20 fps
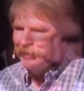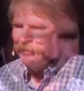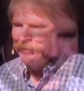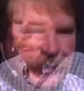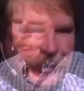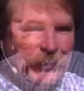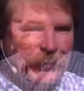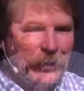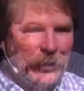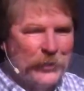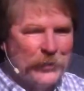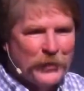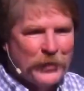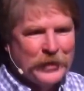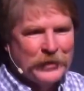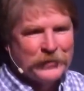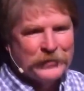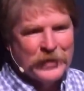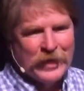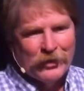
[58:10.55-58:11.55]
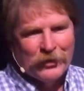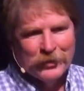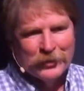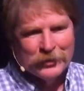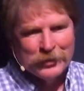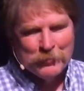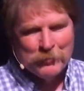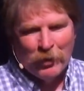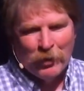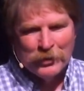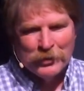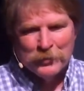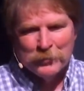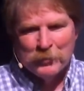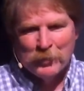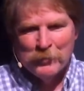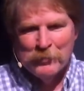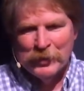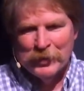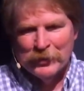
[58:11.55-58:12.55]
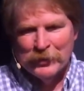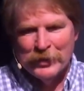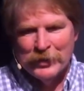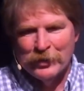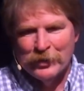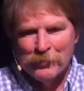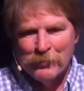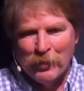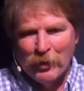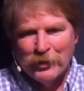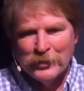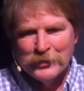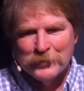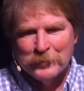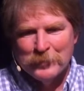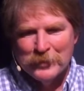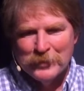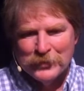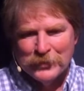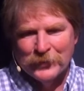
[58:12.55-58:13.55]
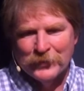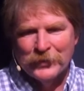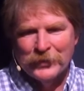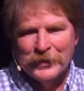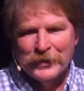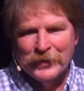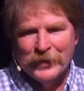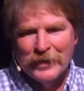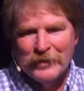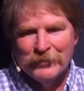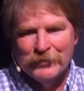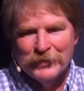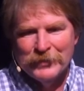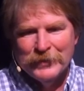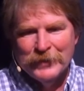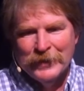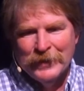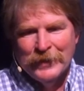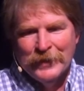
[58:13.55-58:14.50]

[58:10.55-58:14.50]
you know, are things that are at the parts per billion or parts per trillion level.